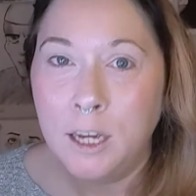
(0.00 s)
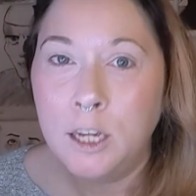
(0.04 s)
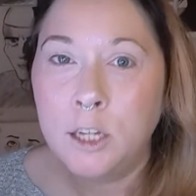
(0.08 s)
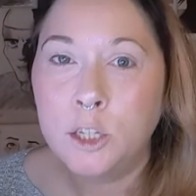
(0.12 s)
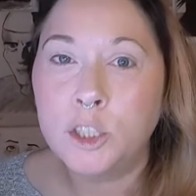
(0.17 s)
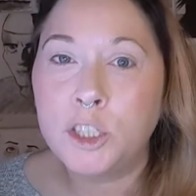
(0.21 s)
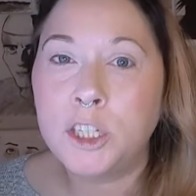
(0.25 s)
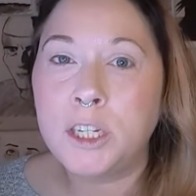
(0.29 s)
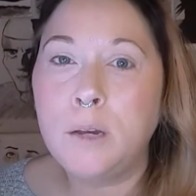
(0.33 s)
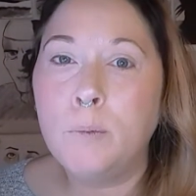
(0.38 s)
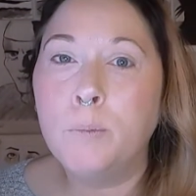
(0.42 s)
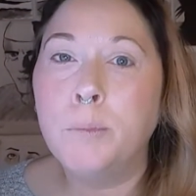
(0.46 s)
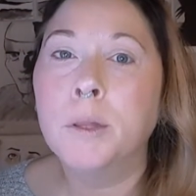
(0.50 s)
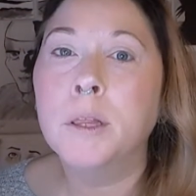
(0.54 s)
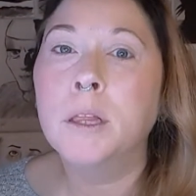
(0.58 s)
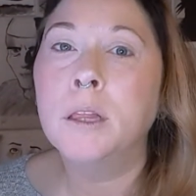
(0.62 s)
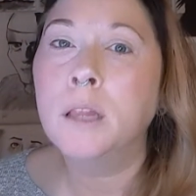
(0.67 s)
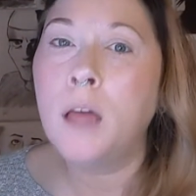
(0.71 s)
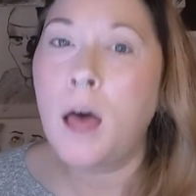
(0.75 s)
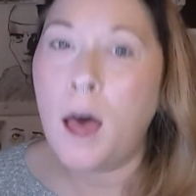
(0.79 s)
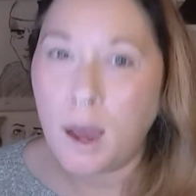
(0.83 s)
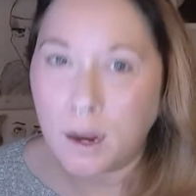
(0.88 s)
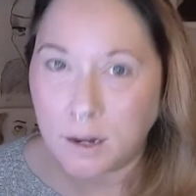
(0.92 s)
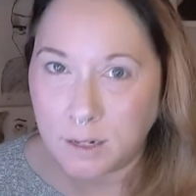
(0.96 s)
She
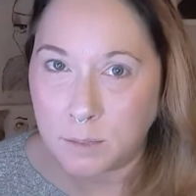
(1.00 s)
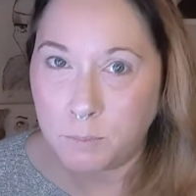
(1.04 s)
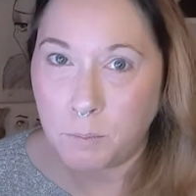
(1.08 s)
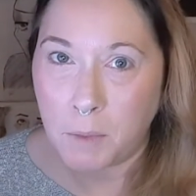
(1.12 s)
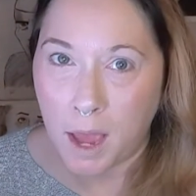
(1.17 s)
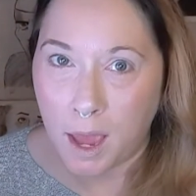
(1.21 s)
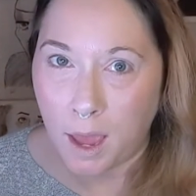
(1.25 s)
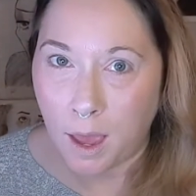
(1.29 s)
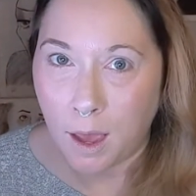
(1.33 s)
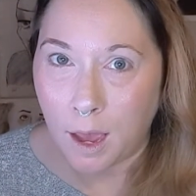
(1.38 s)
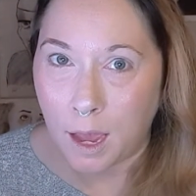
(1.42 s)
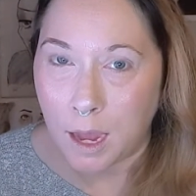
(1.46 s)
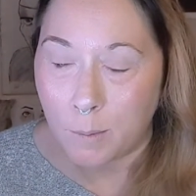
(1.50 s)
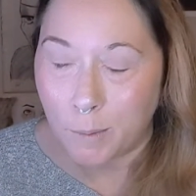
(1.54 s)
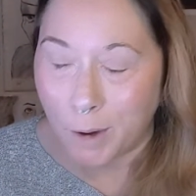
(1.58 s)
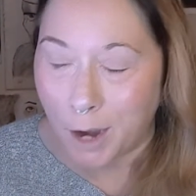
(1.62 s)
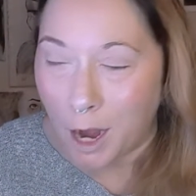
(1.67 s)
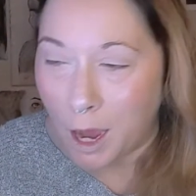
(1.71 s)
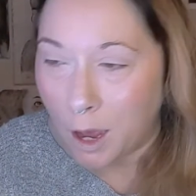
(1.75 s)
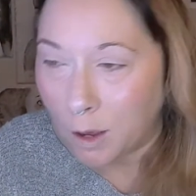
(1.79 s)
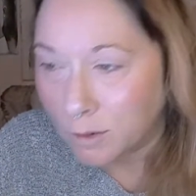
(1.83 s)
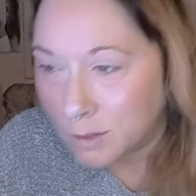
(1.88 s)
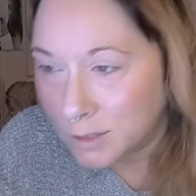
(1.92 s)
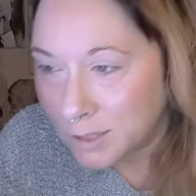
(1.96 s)
plucked my
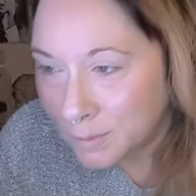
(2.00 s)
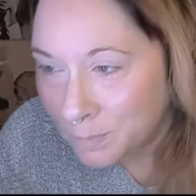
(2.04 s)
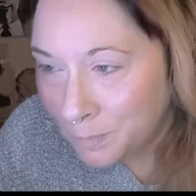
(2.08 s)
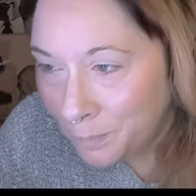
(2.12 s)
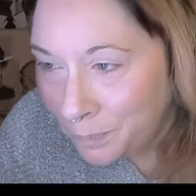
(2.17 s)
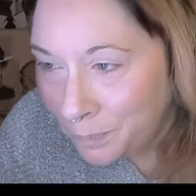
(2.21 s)
eyebrows